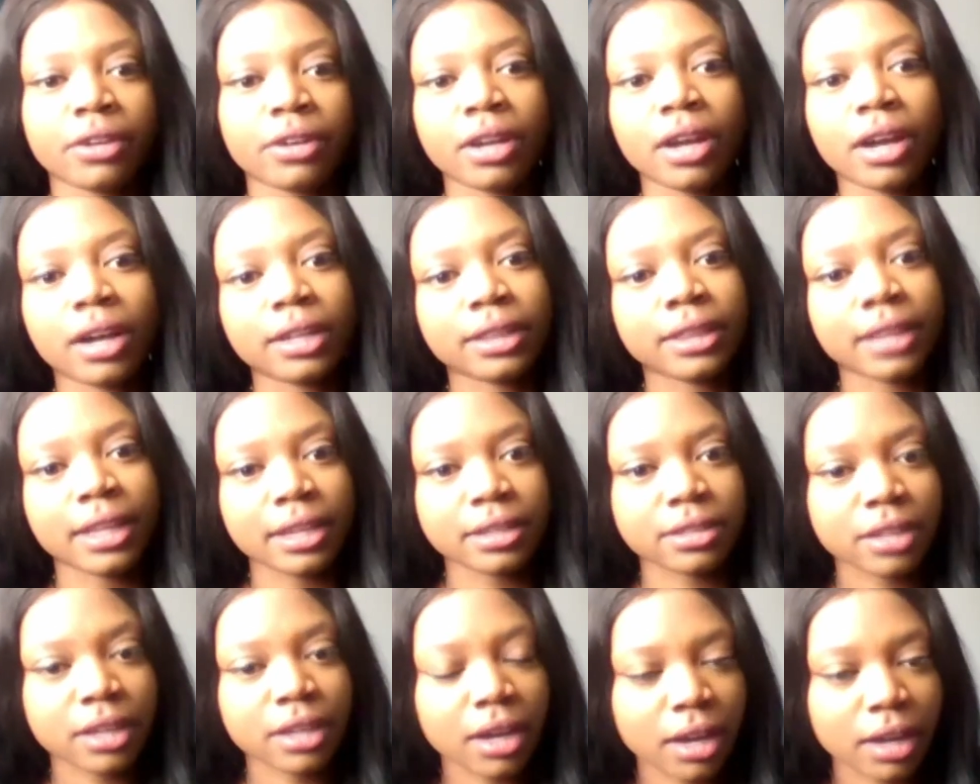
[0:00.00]
got that
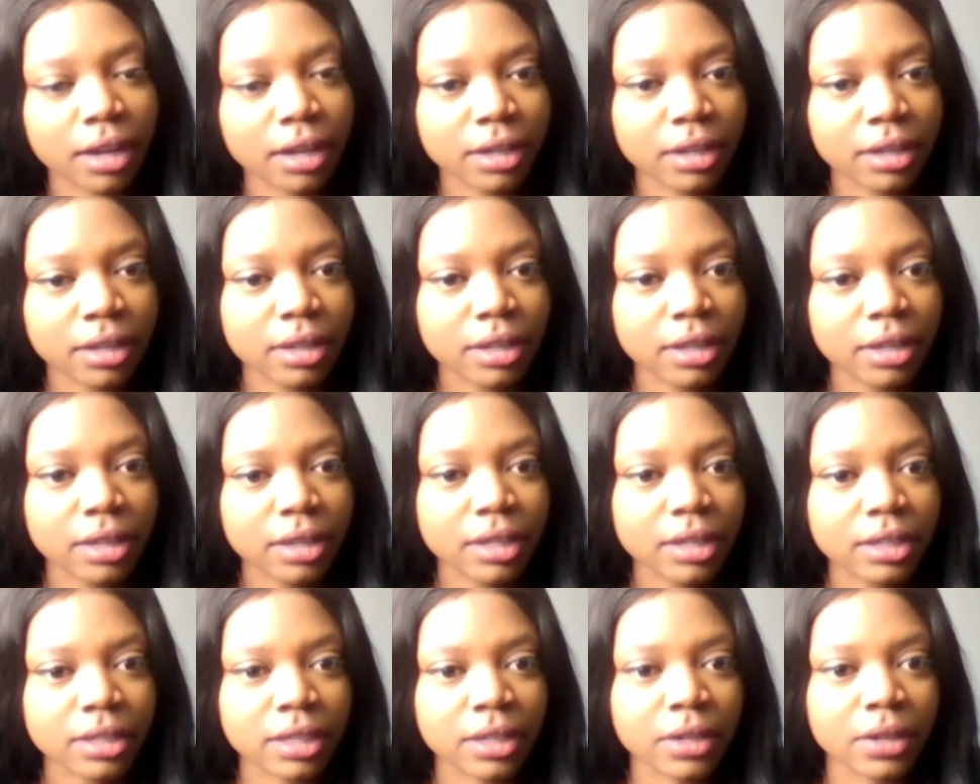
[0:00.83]
talk,
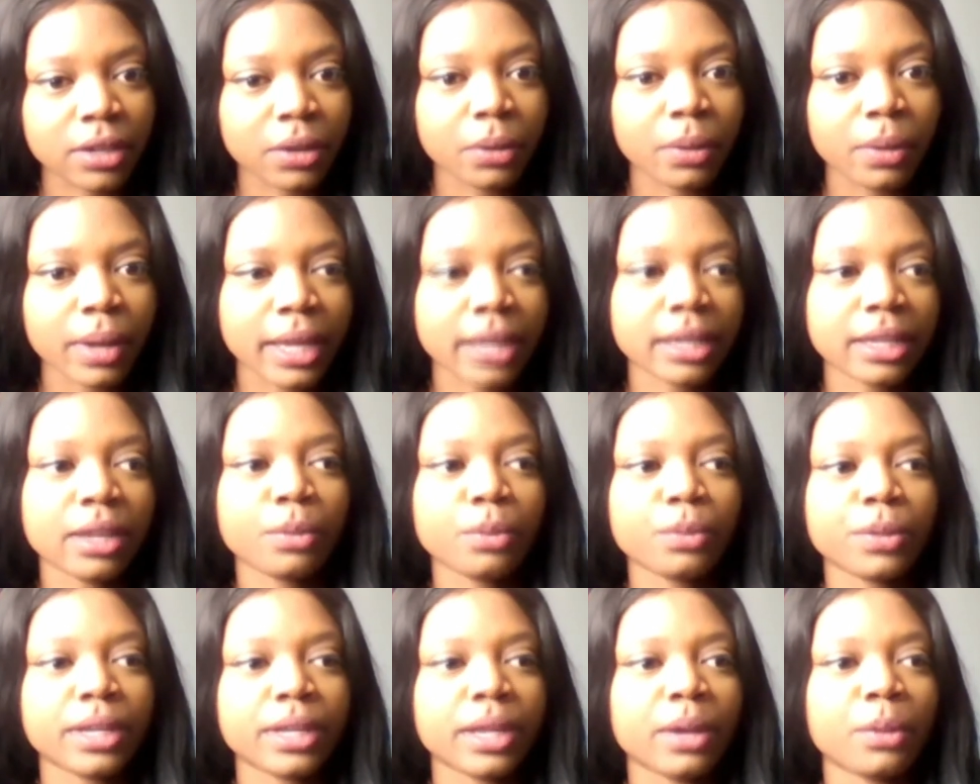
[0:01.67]
you know? And
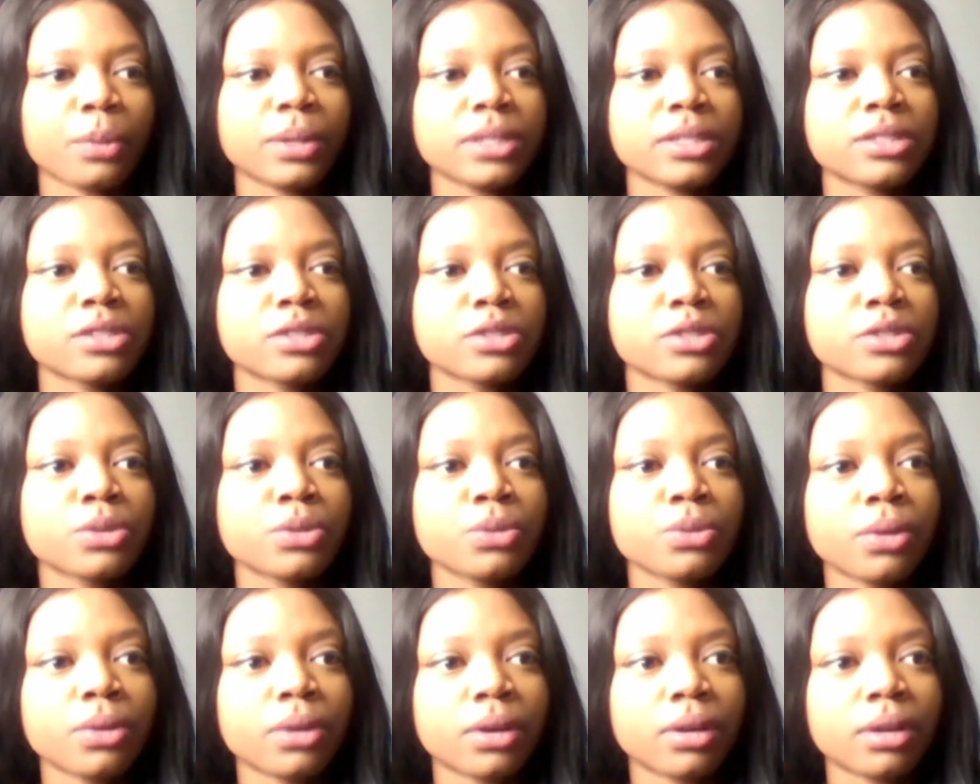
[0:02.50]
then when I went to
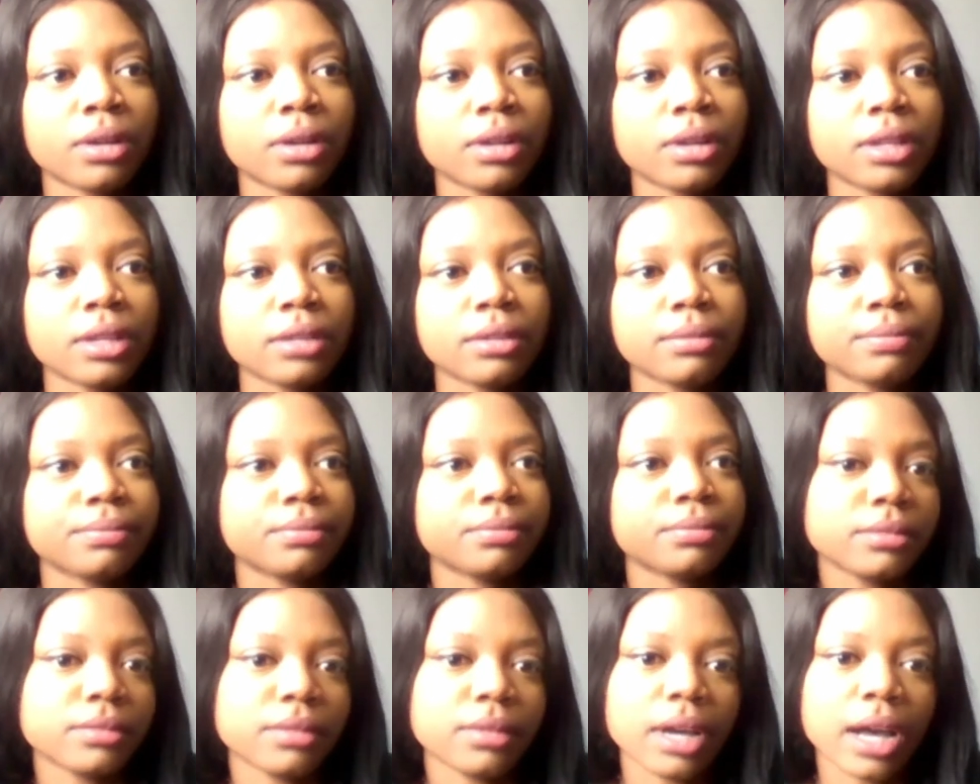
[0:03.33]
school,
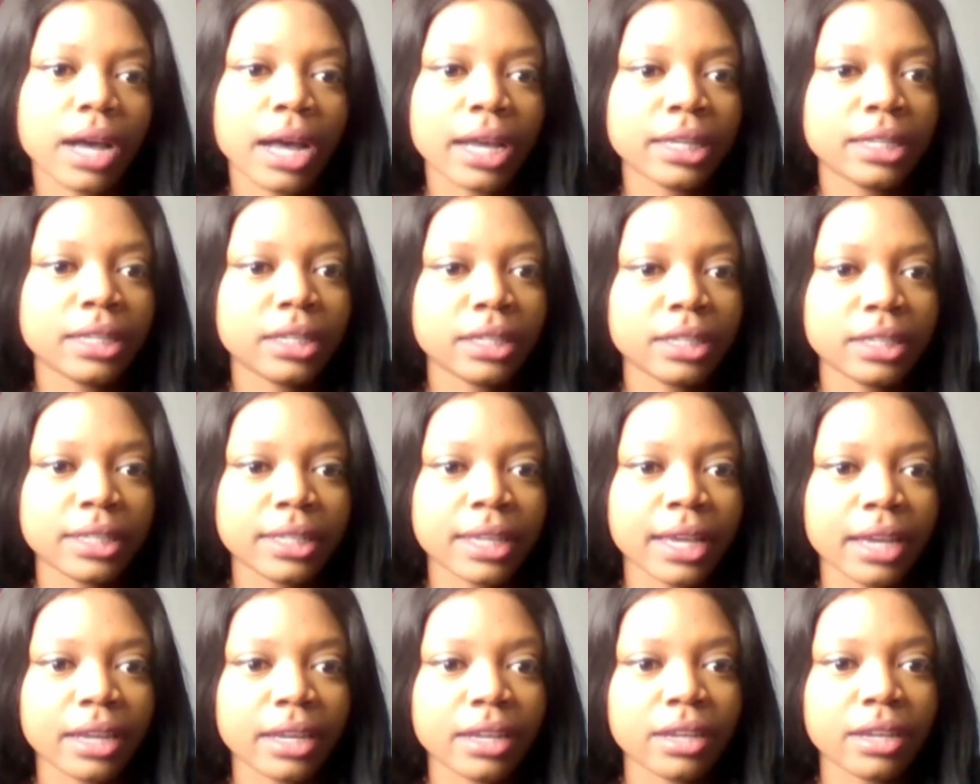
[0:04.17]
I didn't
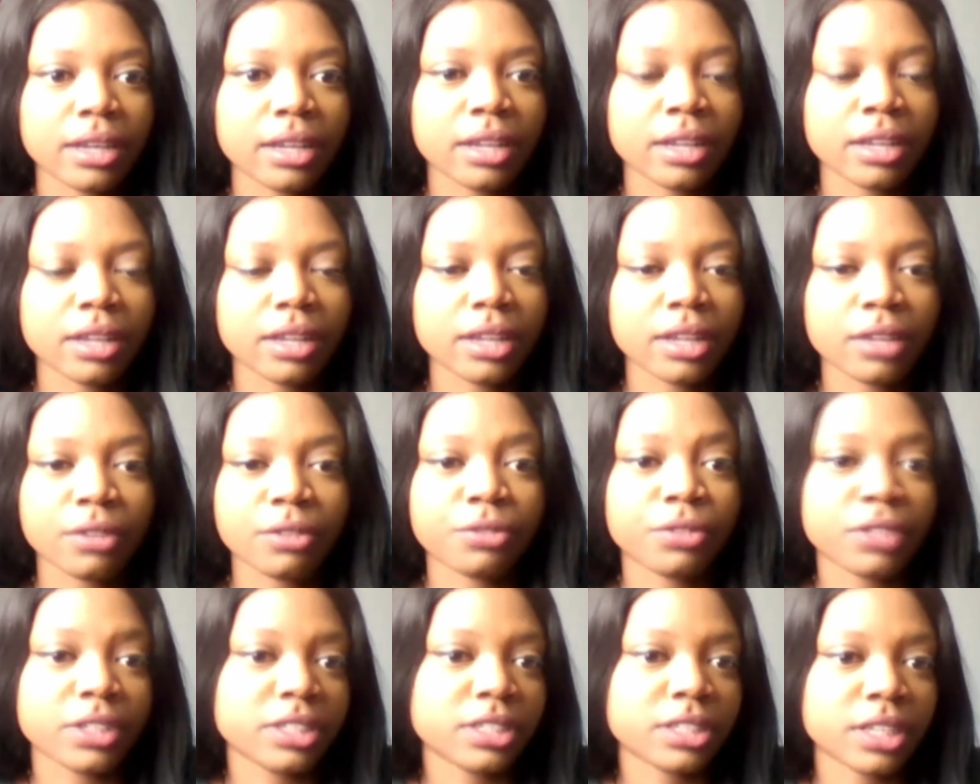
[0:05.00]
get
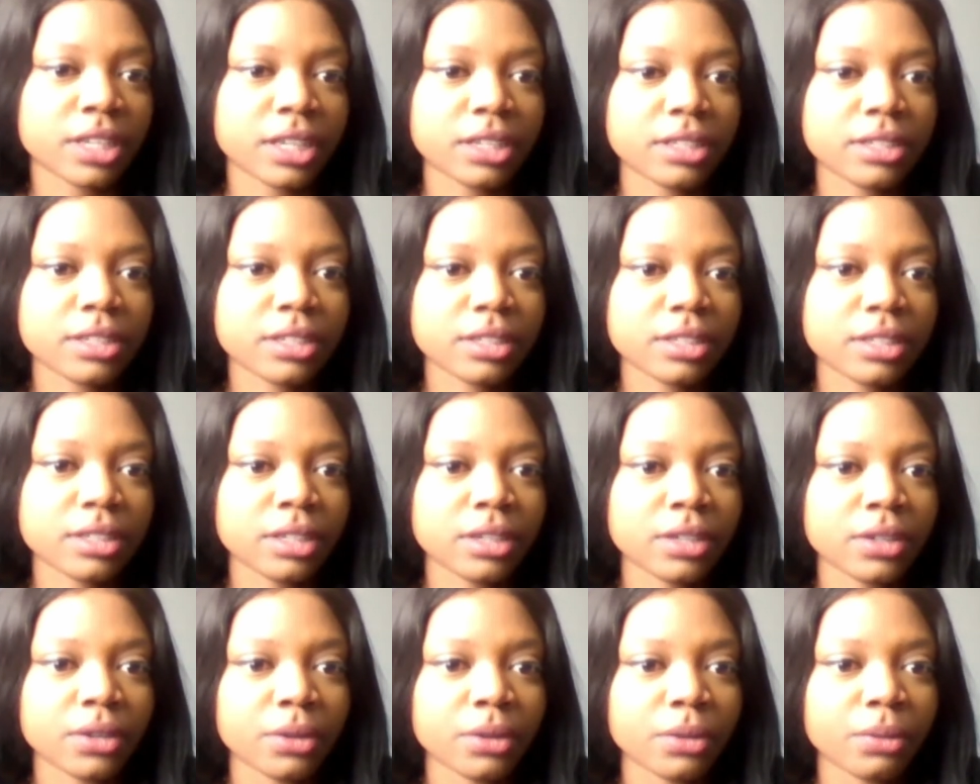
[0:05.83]
efficient,
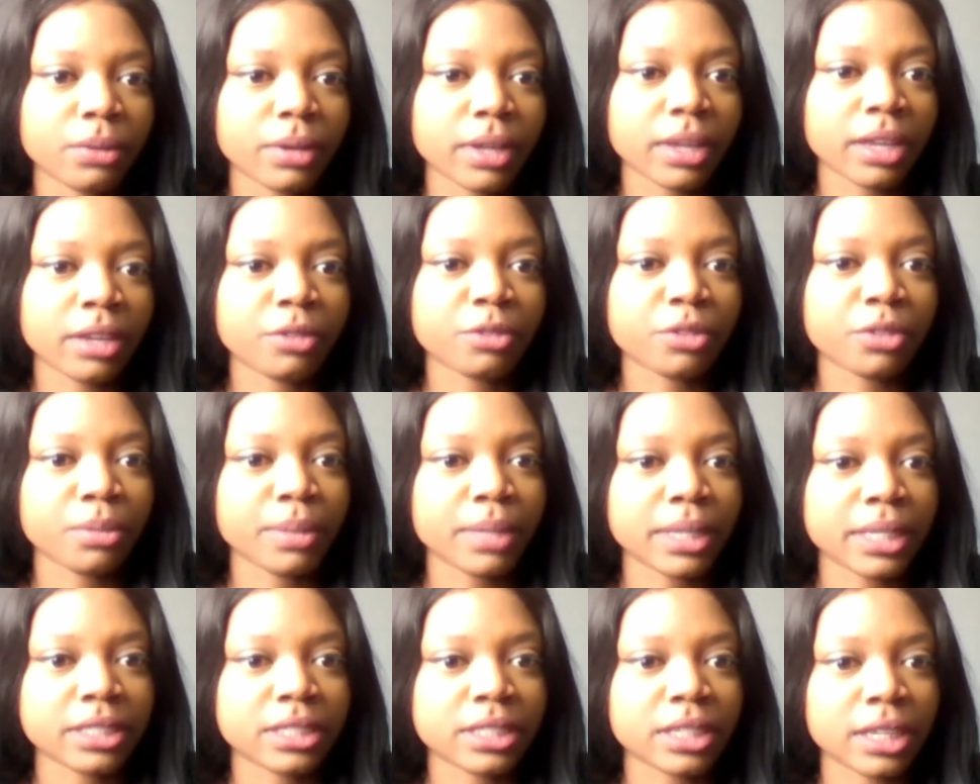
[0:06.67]
you know,
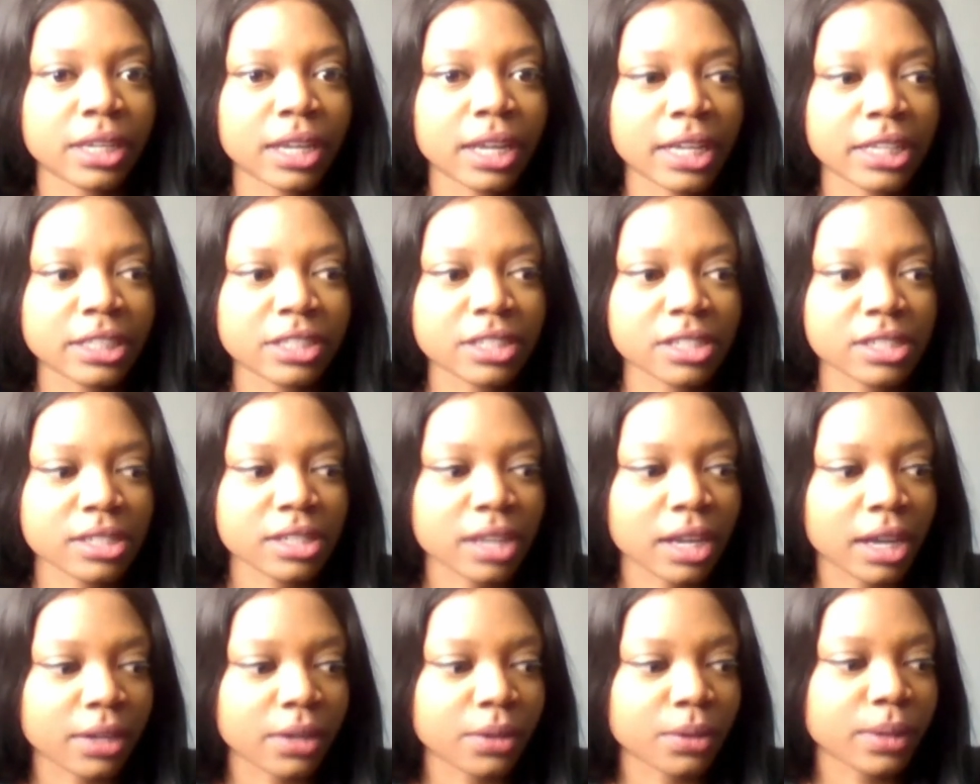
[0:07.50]
information. I just
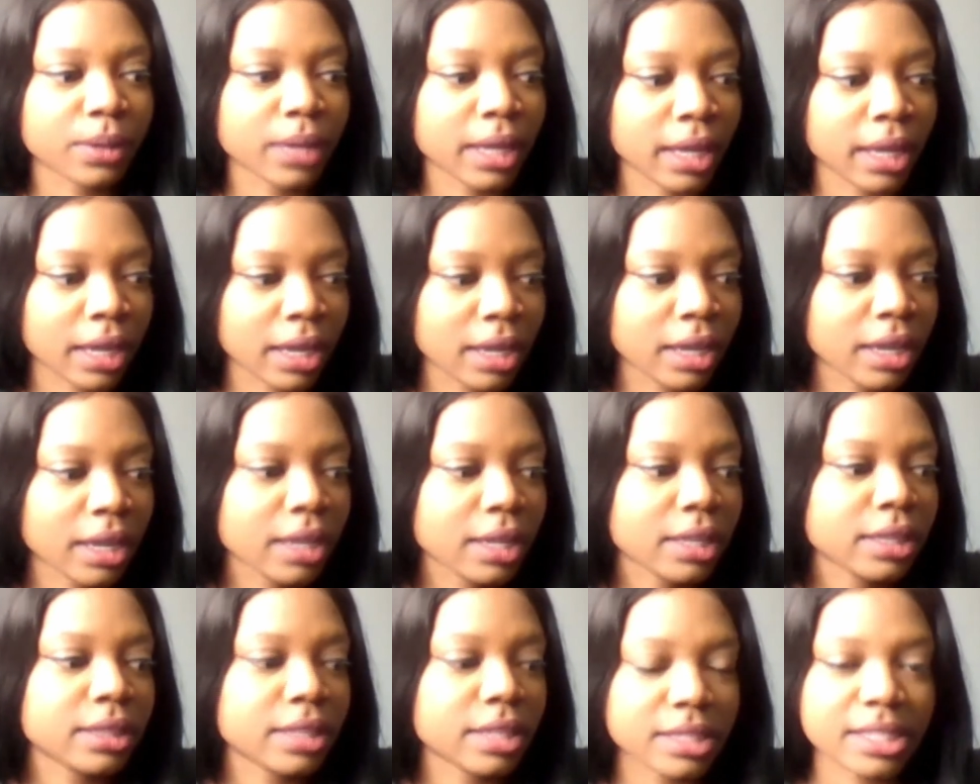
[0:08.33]
got, okay,
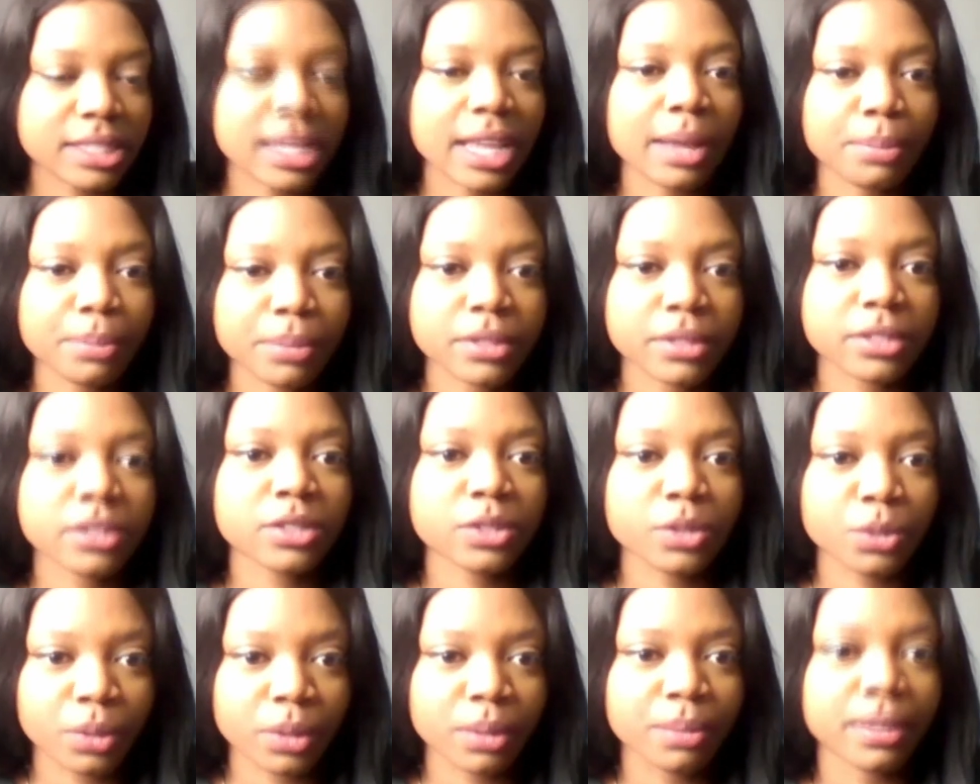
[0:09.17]
this happens
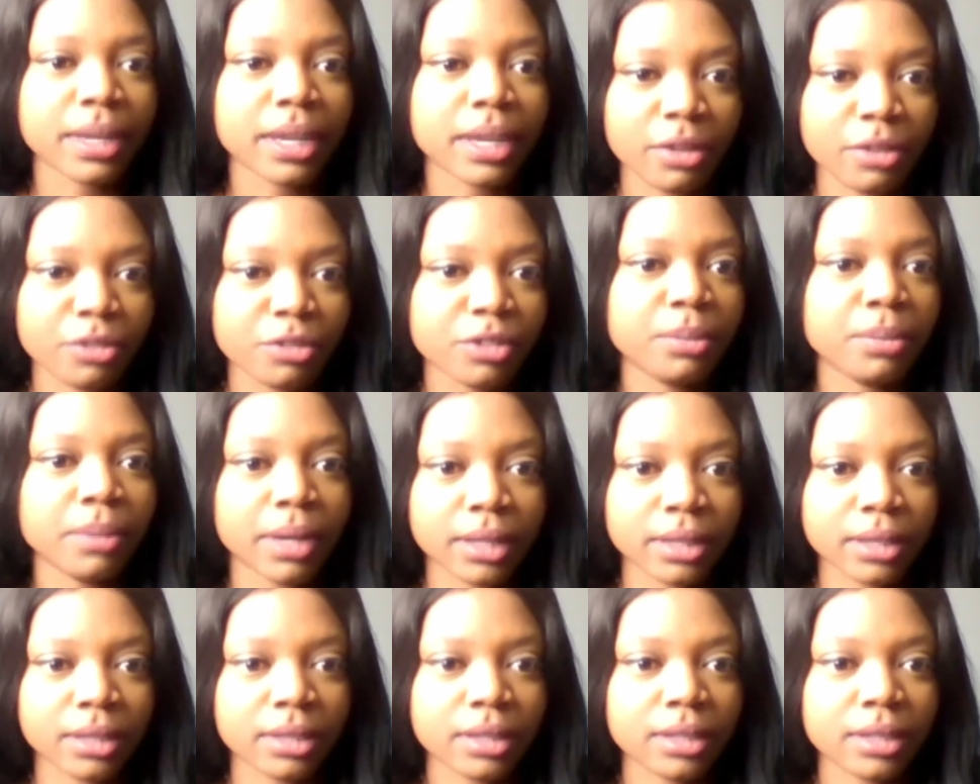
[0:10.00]
to women every month.